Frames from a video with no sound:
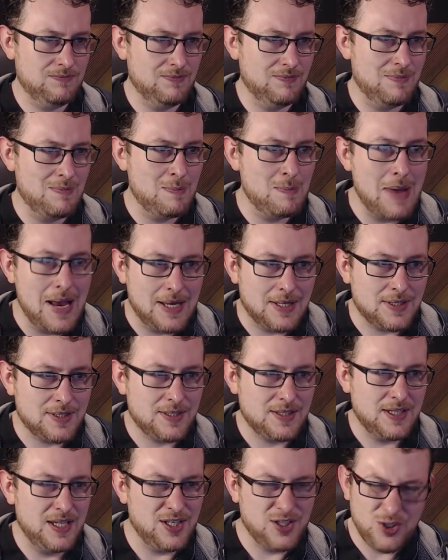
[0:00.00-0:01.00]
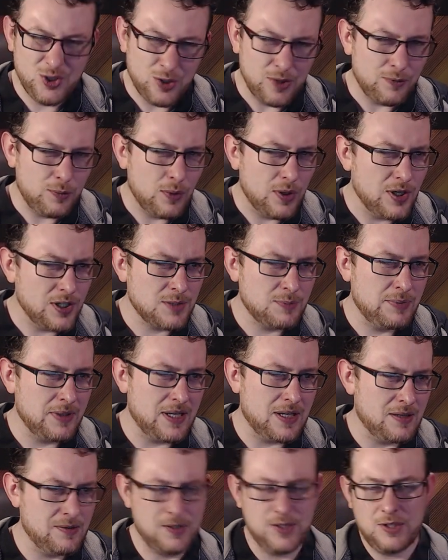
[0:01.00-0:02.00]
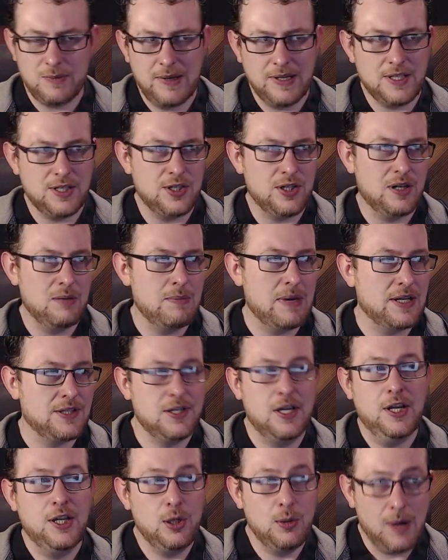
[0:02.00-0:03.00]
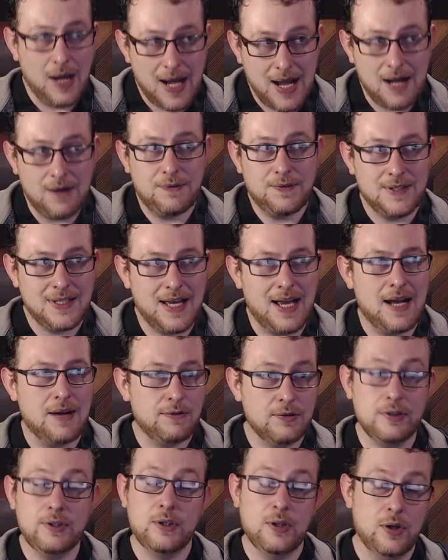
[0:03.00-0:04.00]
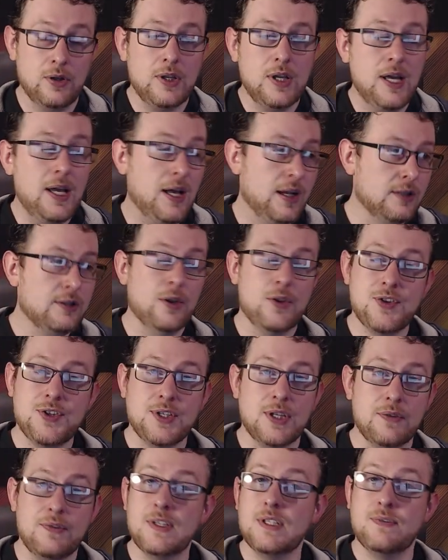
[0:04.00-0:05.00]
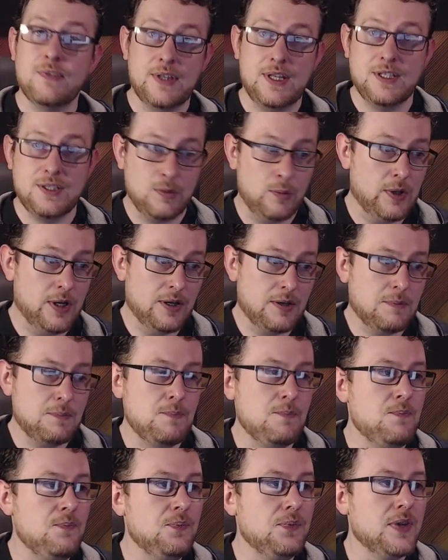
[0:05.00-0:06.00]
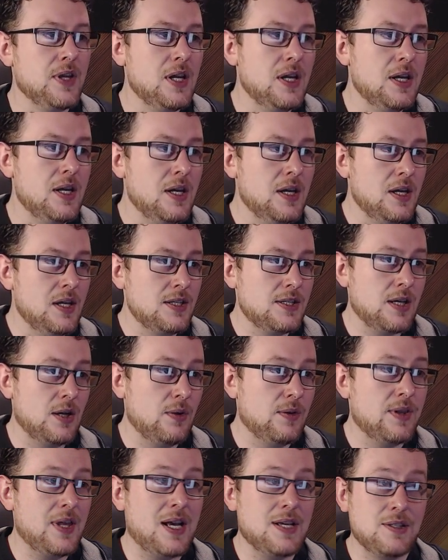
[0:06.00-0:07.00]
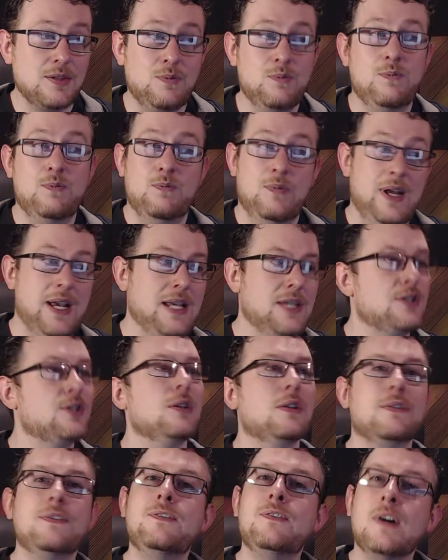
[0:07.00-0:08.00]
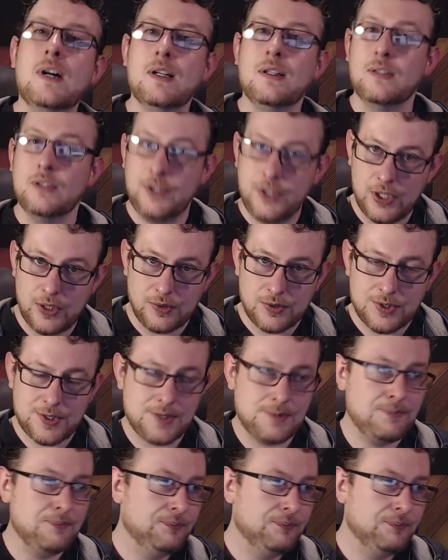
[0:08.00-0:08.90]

mess. It sort of works, but it just makes a giant mess. You have to have a cloth surface for this to work. So that's its sort of final use.